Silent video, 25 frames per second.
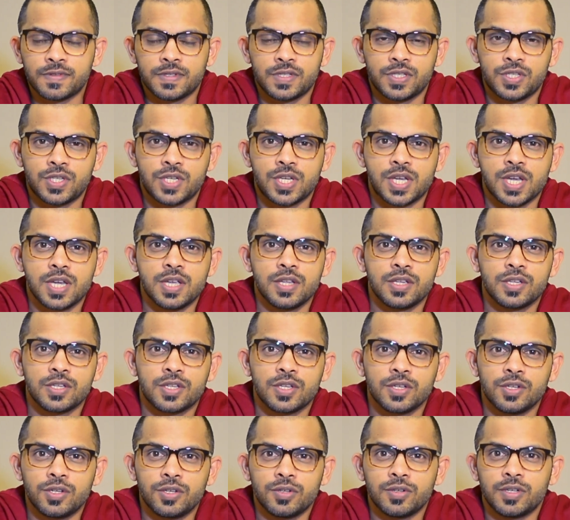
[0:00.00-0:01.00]
changes
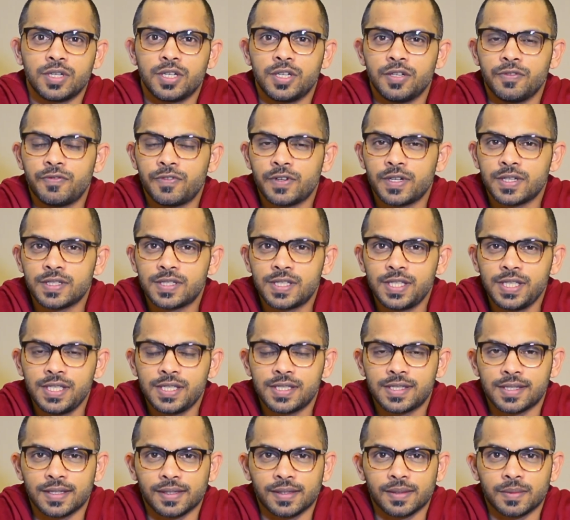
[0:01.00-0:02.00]
into a different
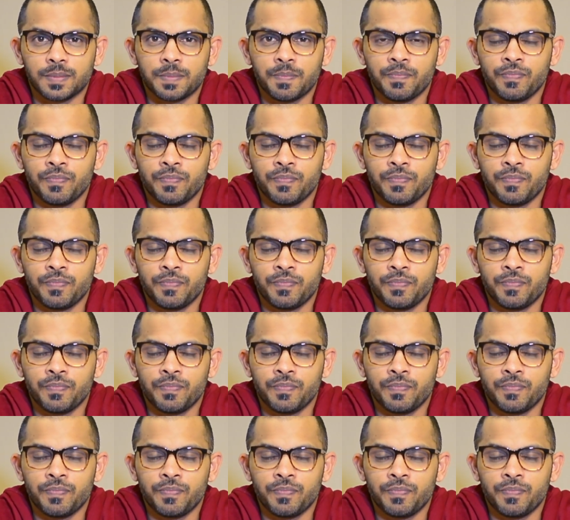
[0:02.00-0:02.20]
season,